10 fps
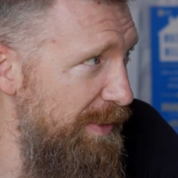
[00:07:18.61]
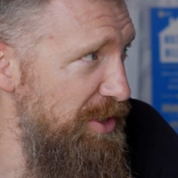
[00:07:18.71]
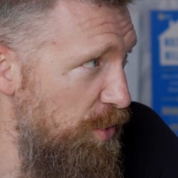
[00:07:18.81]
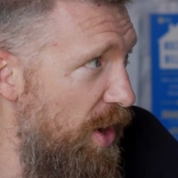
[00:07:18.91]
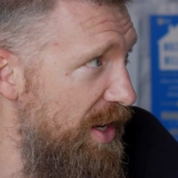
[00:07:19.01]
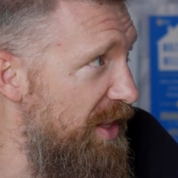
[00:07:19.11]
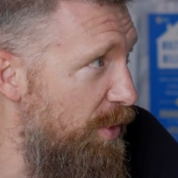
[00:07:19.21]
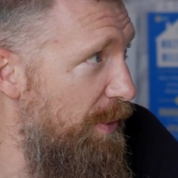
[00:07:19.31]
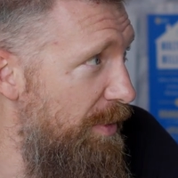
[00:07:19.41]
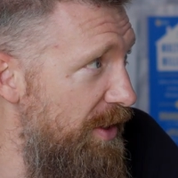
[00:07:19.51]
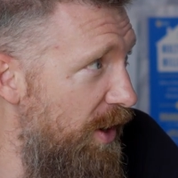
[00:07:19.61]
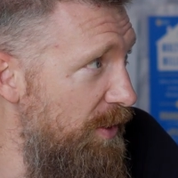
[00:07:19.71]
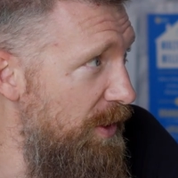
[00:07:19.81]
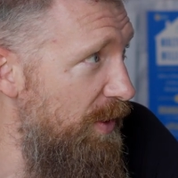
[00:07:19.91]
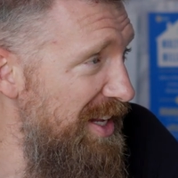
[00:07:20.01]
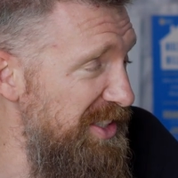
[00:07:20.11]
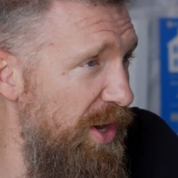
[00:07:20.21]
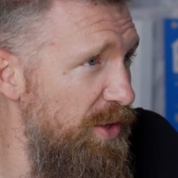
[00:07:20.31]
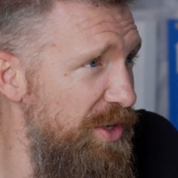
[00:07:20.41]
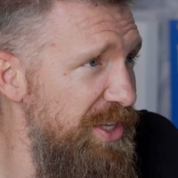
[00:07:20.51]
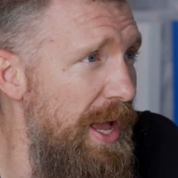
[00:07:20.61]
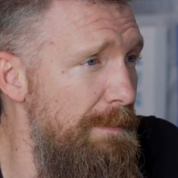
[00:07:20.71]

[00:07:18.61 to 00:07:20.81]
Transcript: I bet you one of them will probably know, right? So in other words,